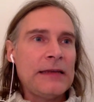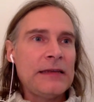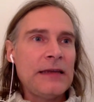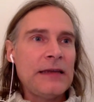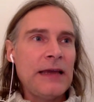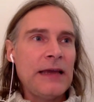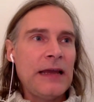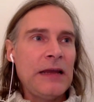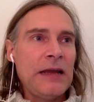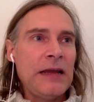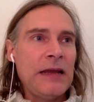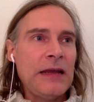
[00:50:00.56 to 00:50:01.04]

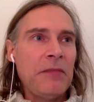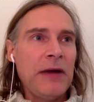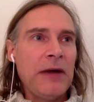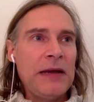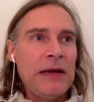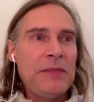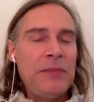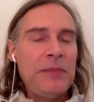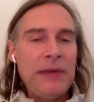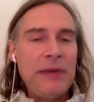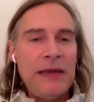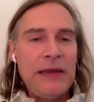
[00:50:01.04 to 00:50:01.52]
it
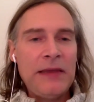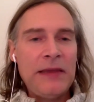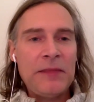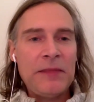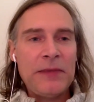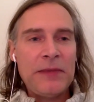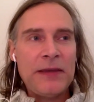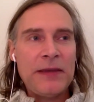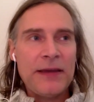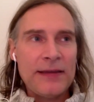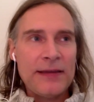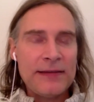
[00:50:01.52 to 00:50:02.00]
might be that
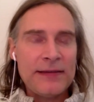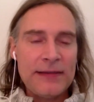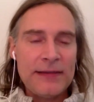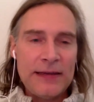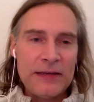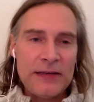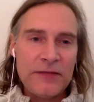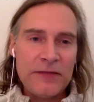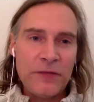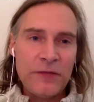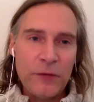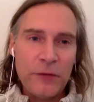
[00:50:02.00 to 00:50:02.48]
because
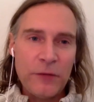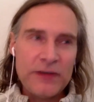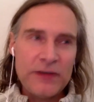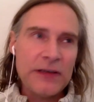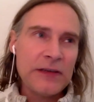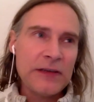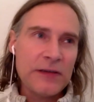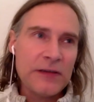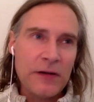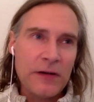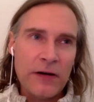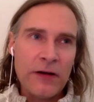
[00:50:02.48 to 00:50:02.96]
these
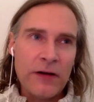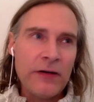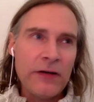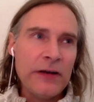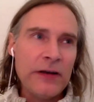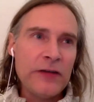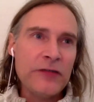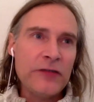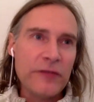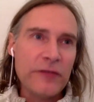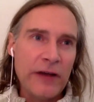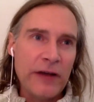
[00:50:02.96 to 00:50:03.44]
forces are
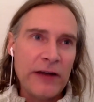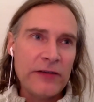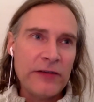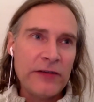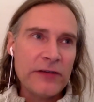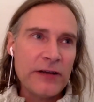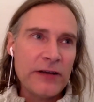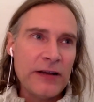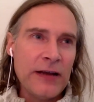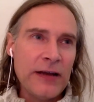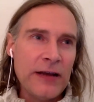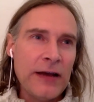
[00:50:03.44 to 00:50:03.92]
entrenched,
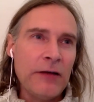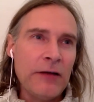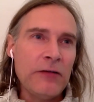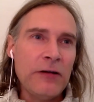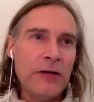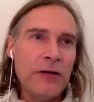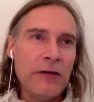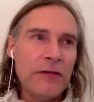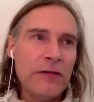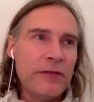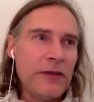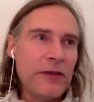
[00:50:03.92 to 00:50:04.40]
and I don't
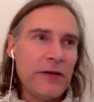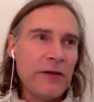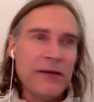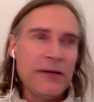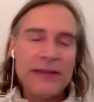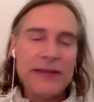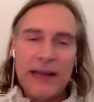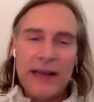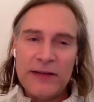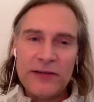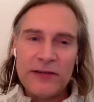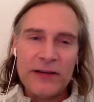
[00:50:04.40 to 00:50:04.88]
know if they're
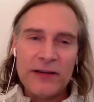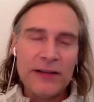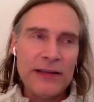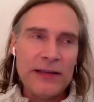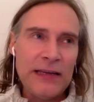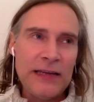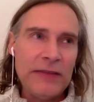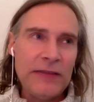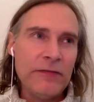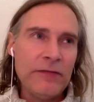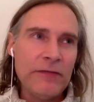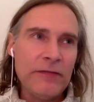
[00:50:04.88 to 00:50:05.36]
intentionally
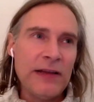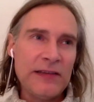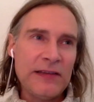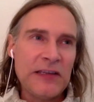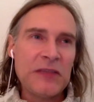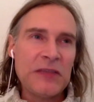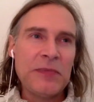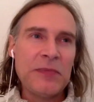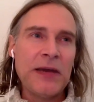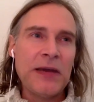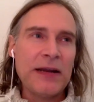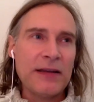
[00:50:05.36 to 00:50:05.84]
evil, I
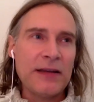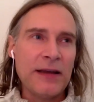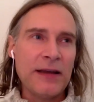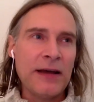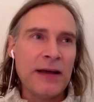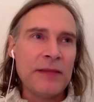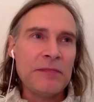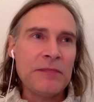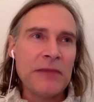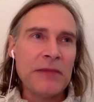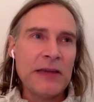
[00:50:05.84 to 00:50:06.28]
suspect not.